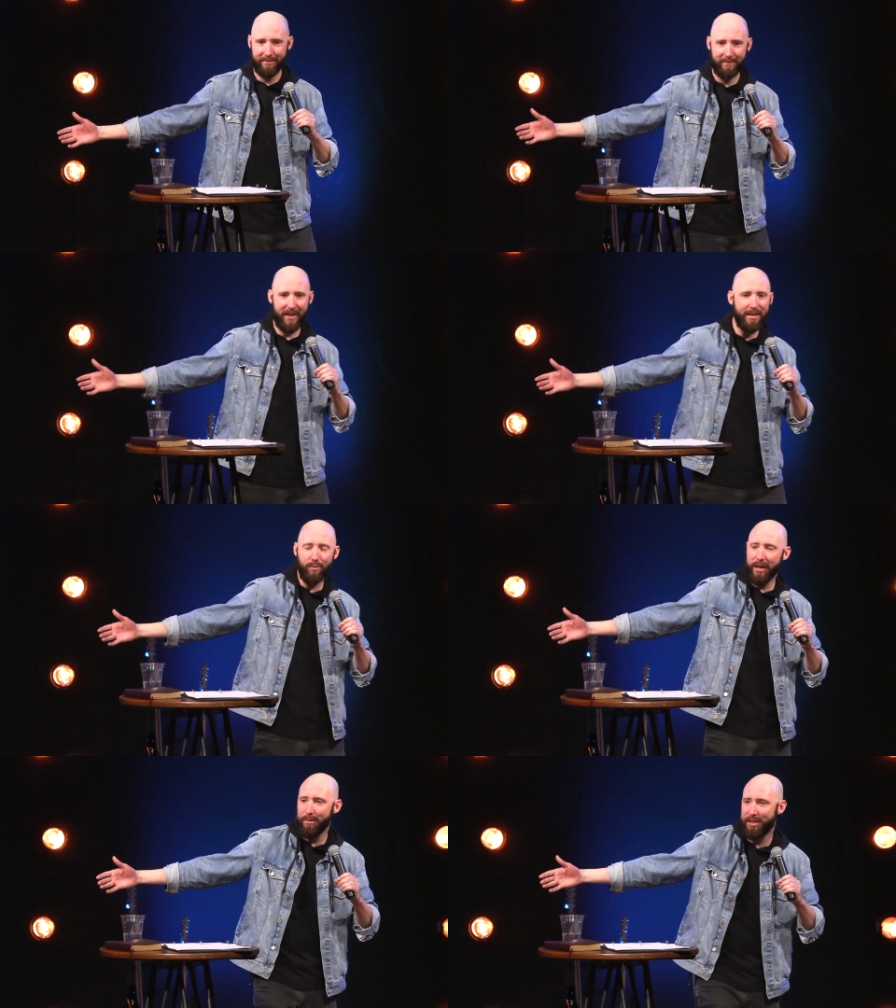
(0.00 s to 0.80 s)
that's
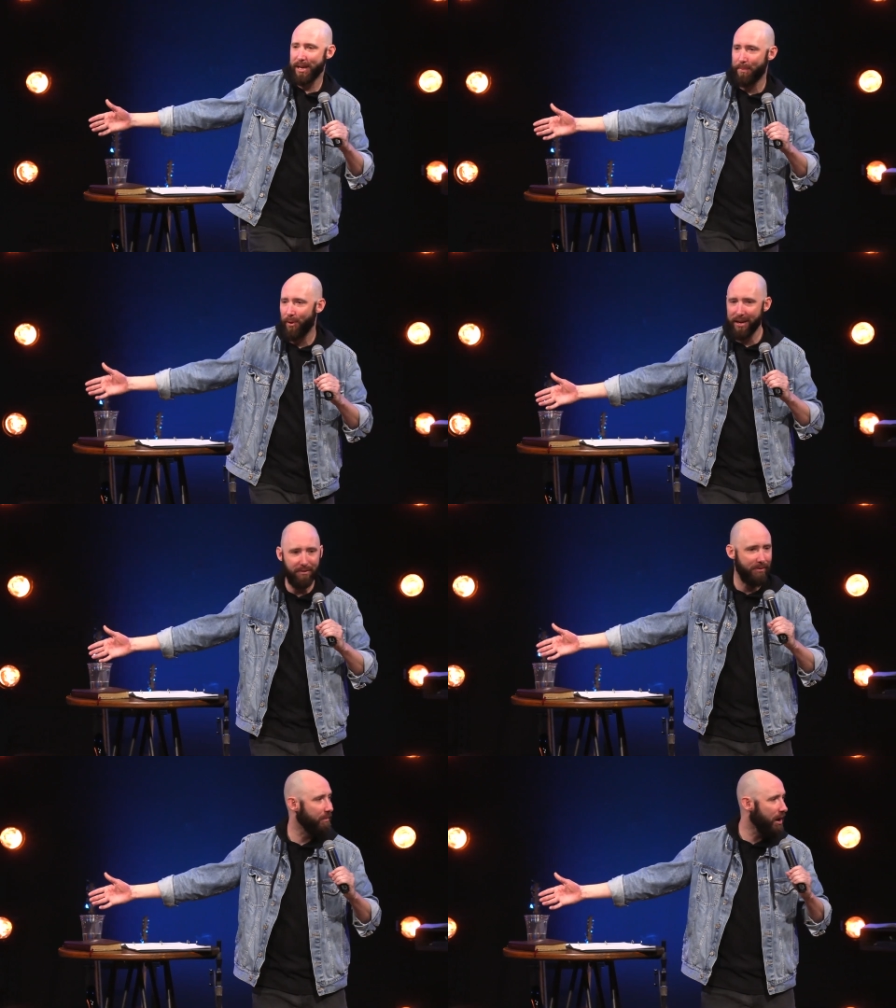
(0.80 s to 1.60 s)
when he was separated
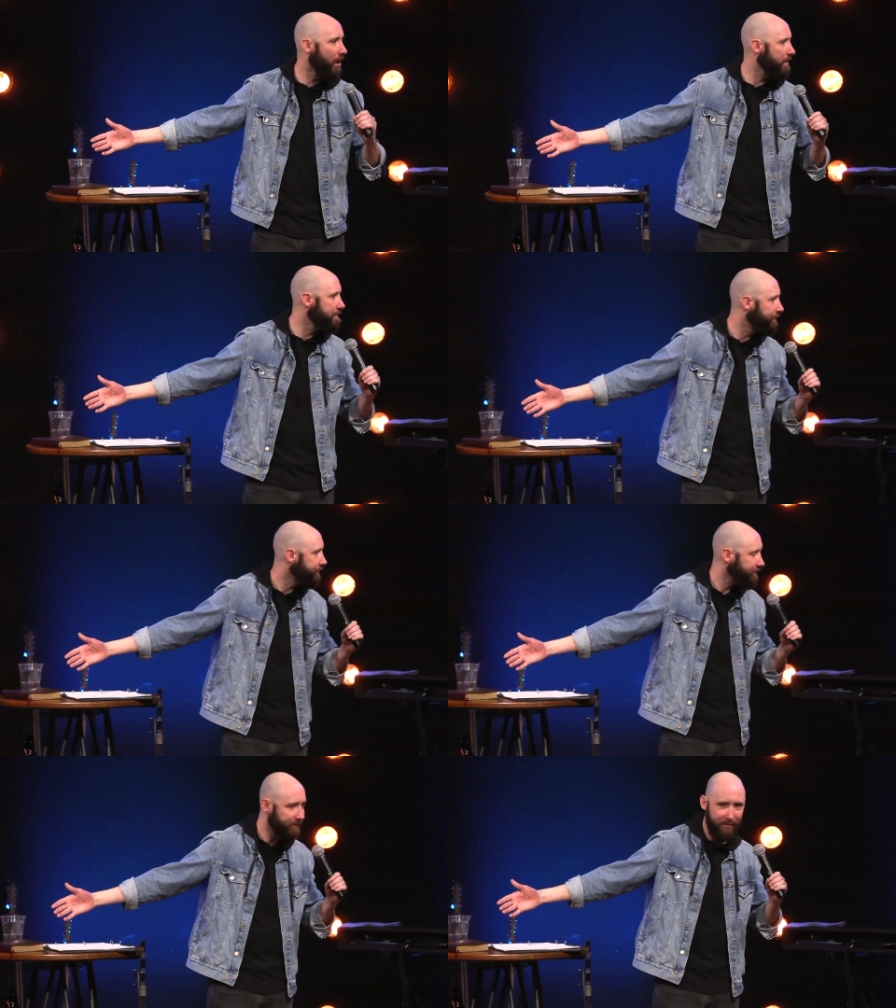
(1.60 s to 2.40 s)
from God.
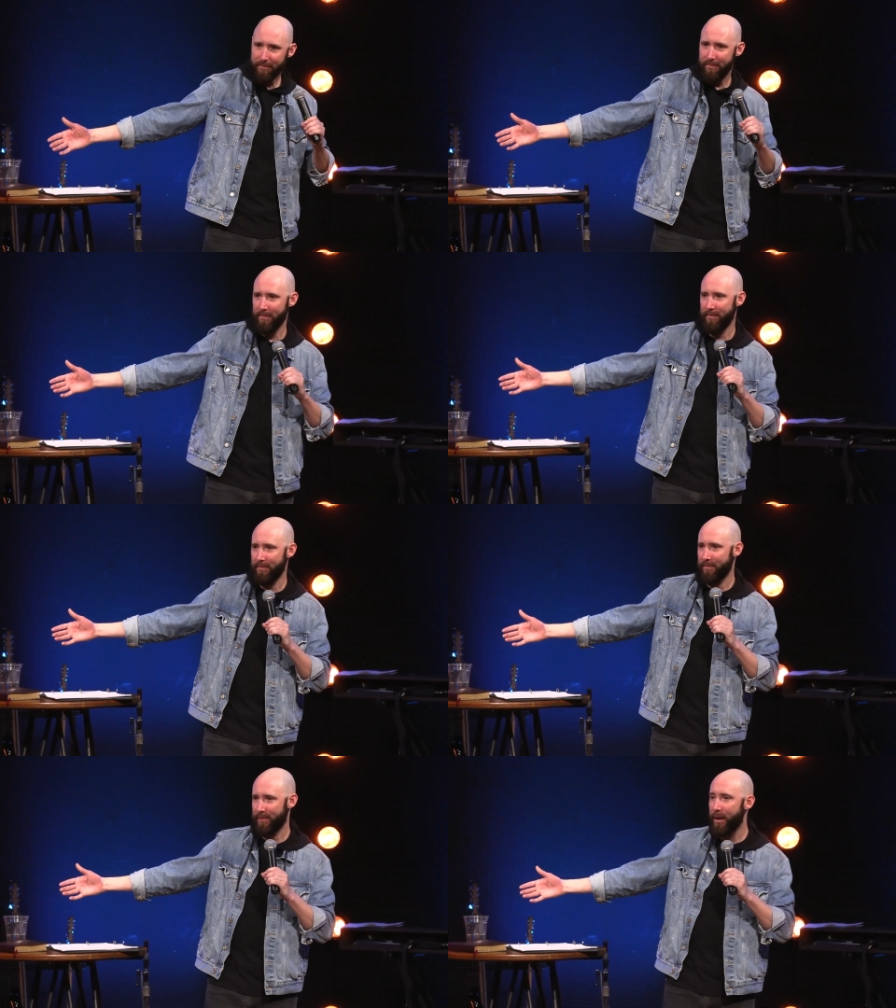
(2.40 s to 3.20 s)

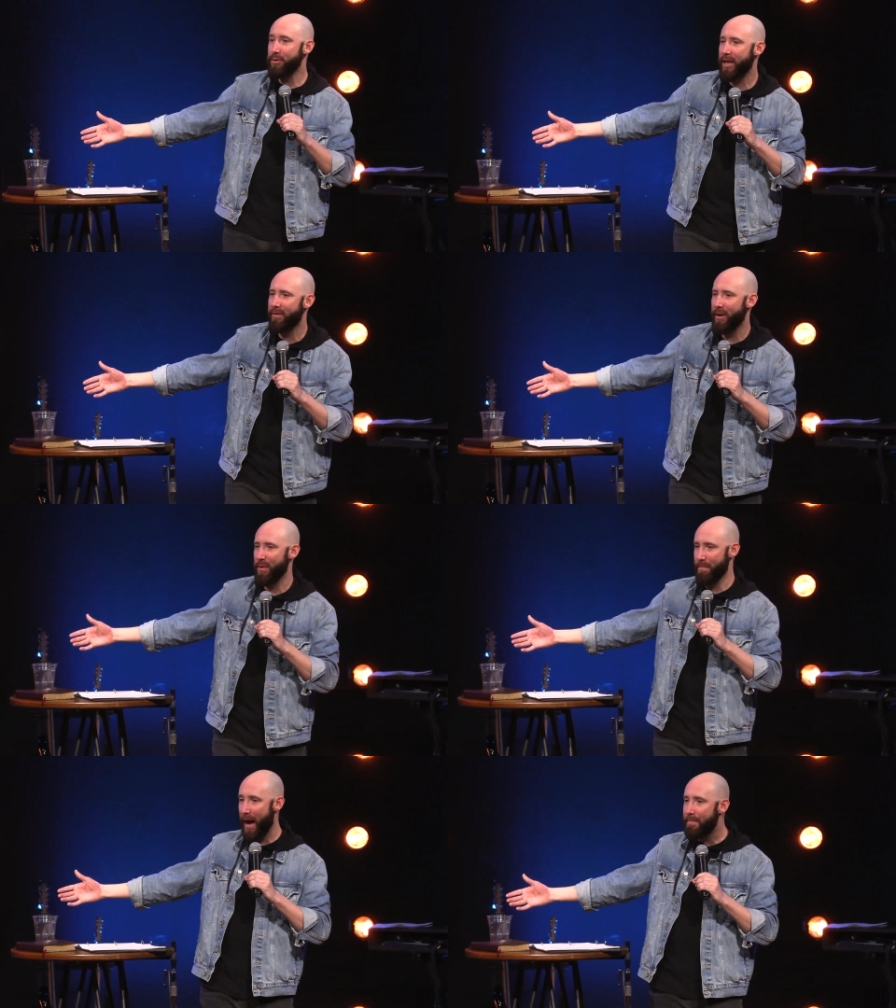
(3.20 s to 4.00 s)
He was covered up with
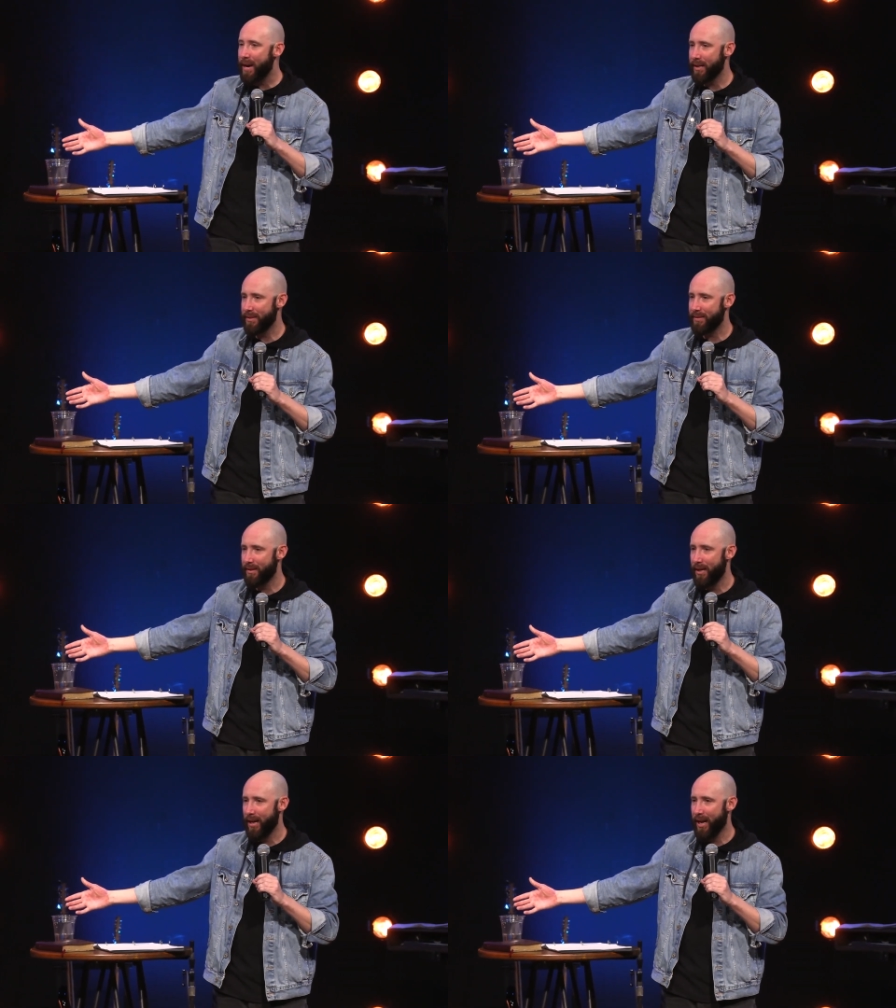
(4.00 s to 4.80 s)
my mess
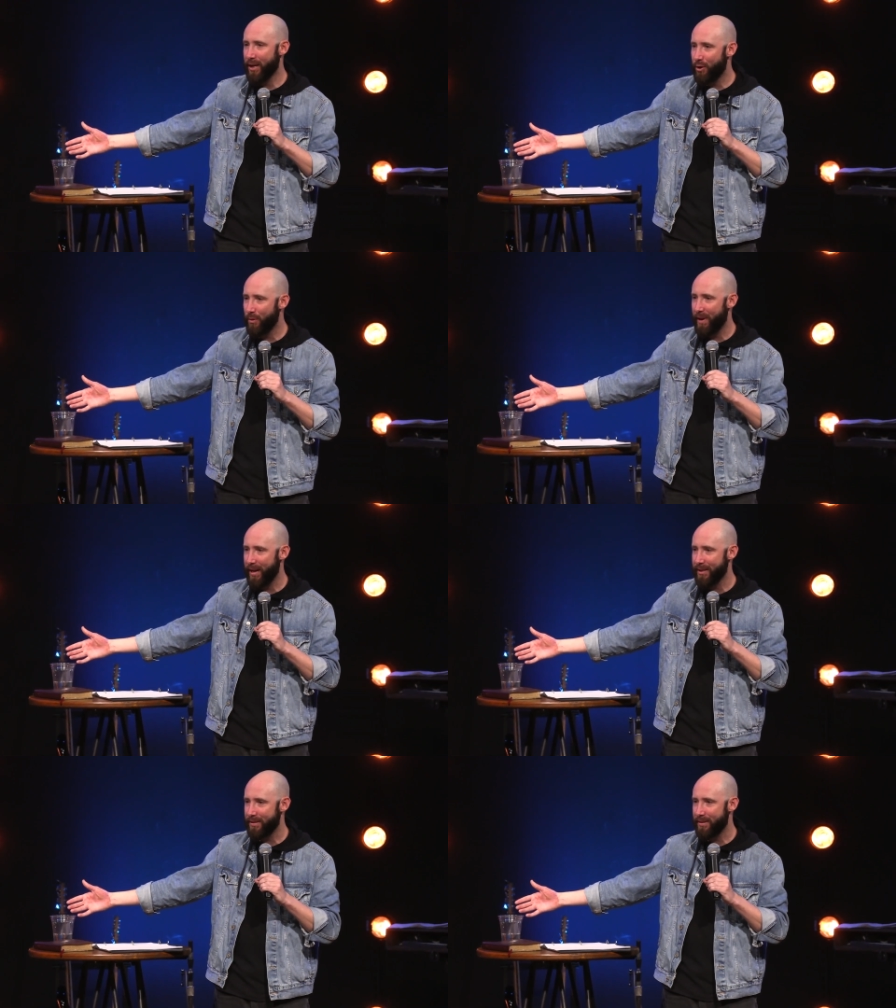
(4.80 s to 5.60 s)
and your
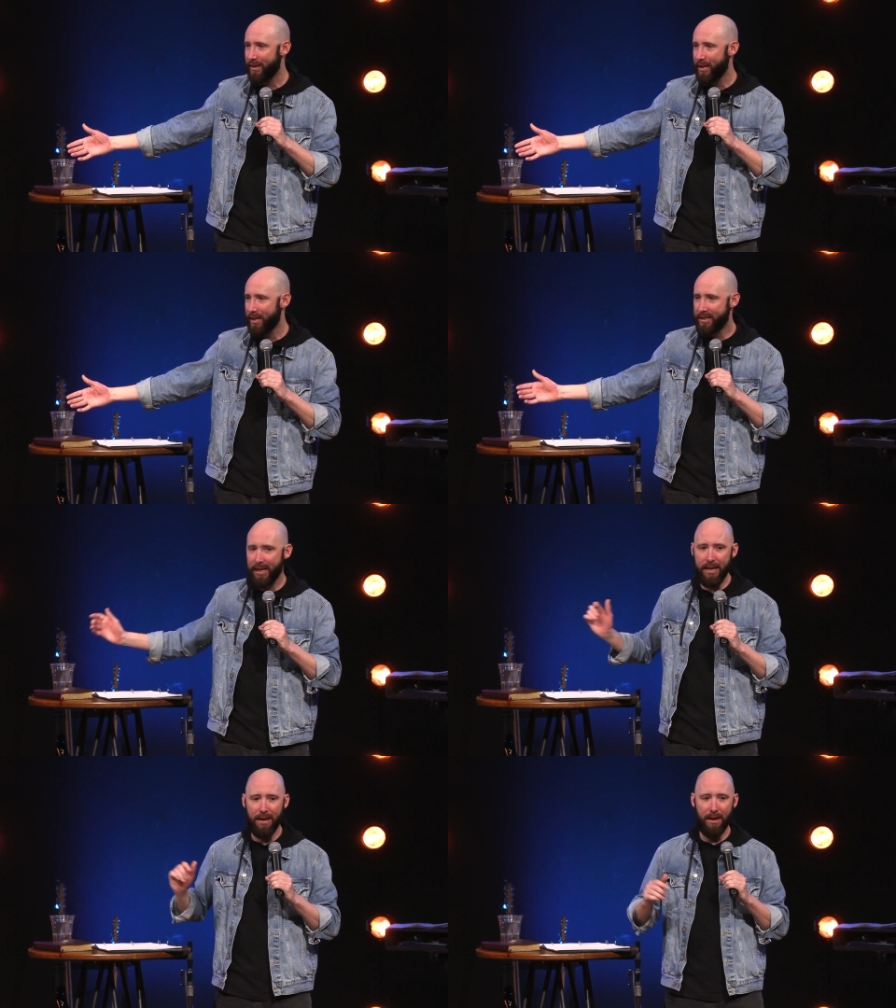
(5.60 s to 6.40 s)
mess.
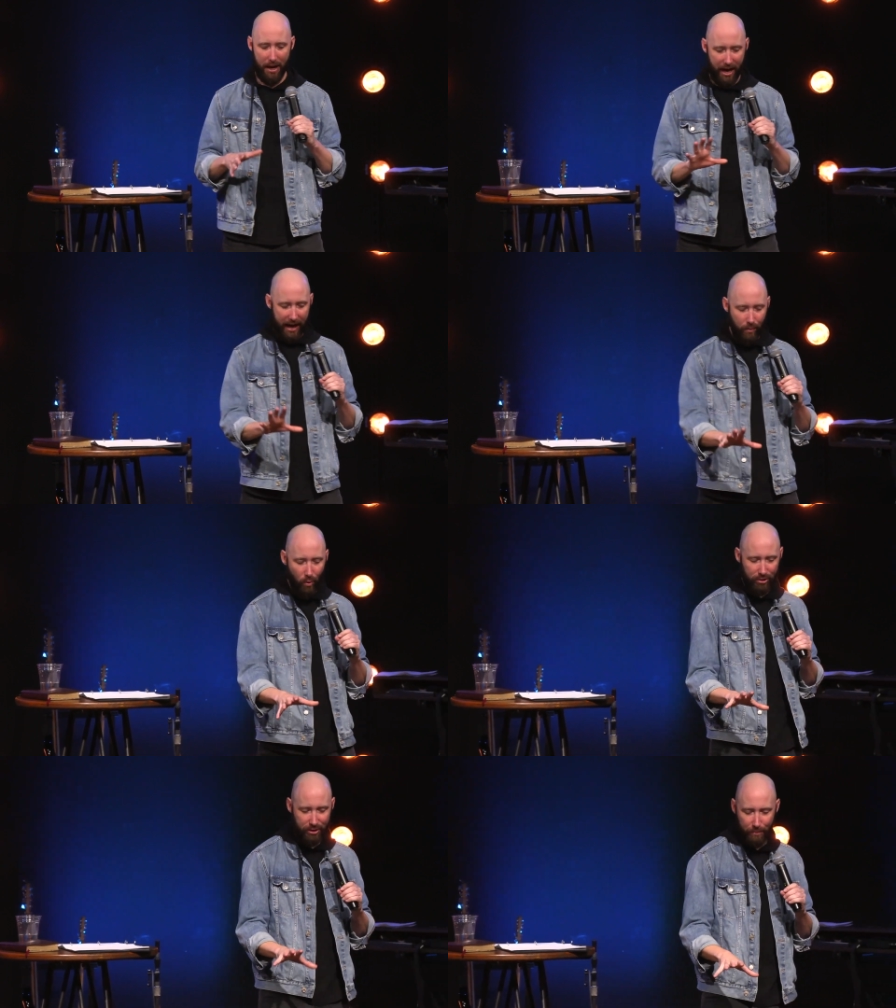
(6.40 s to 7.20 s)
See, he
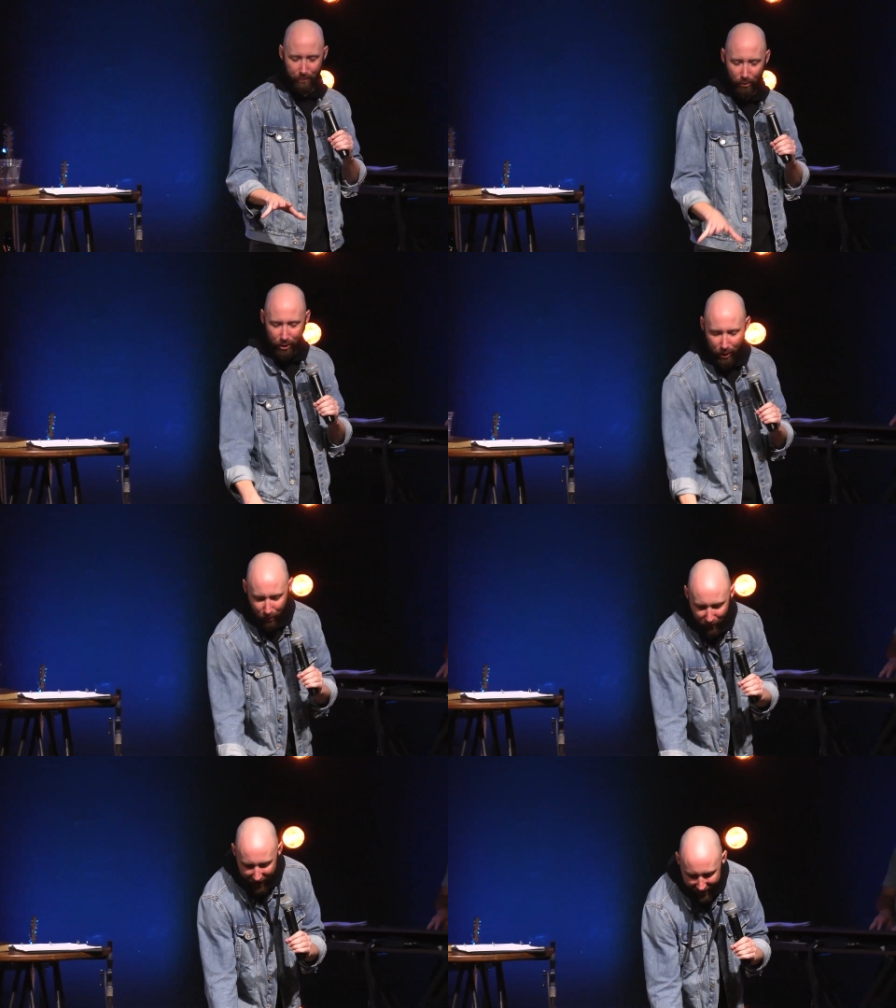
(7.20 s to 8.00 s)
wants to pull
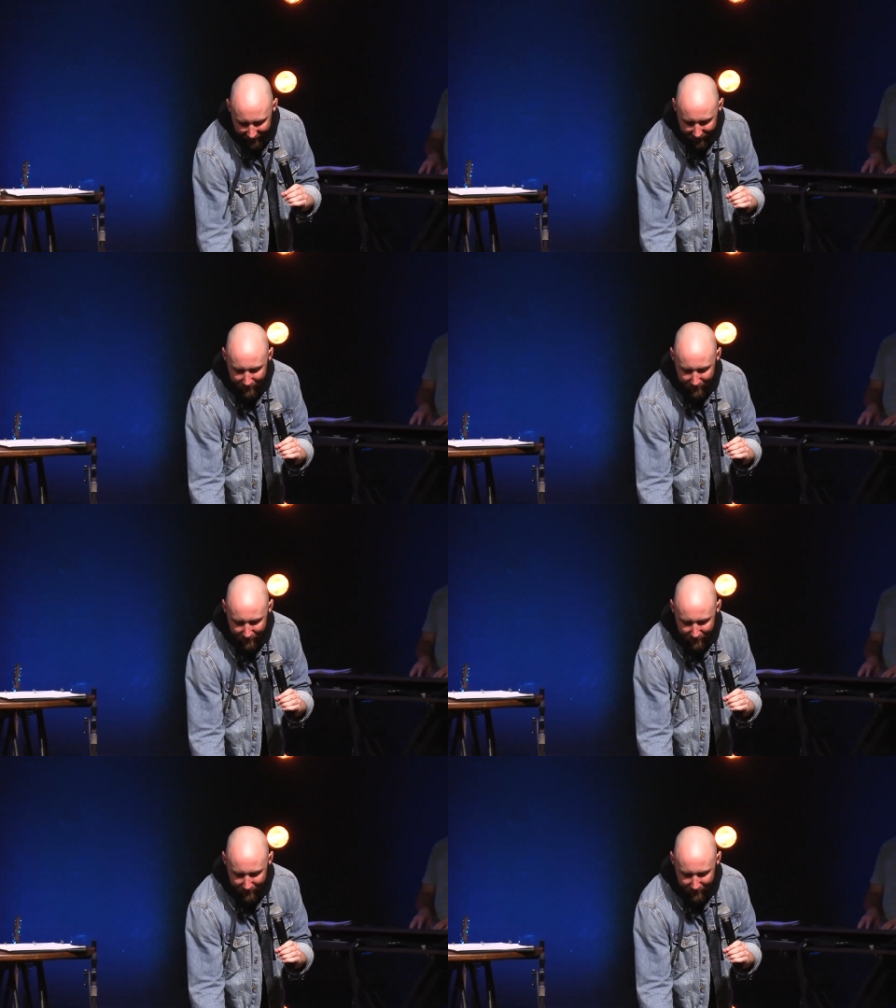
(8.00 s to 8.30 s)
you out of the